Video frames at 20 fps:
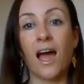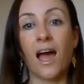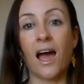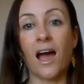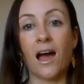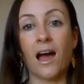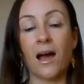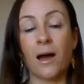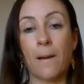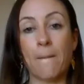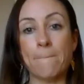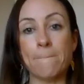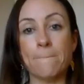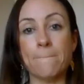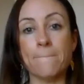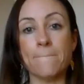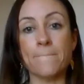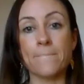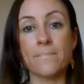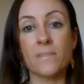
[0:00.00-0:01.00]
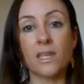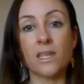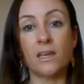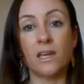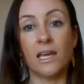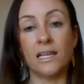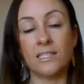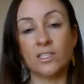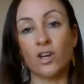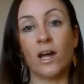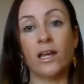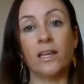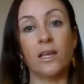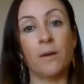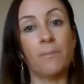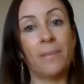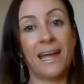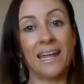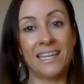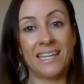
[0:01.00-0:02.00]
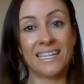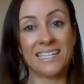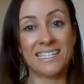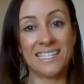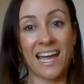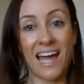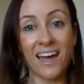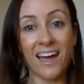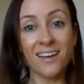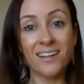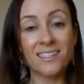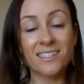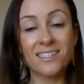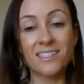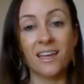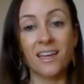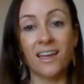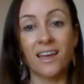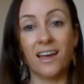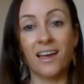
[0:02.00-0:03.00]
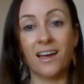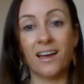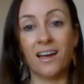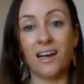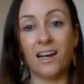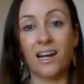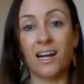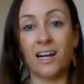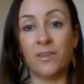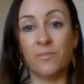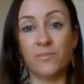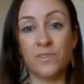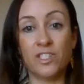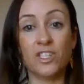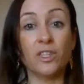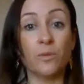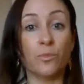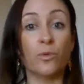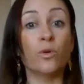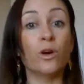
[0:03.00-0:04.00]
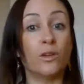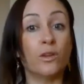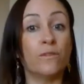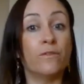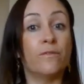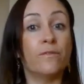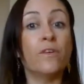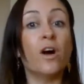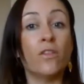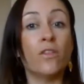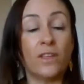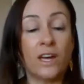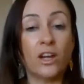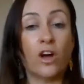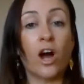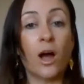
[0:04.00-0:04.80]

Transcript: anxiety and panic attacks, to the point of that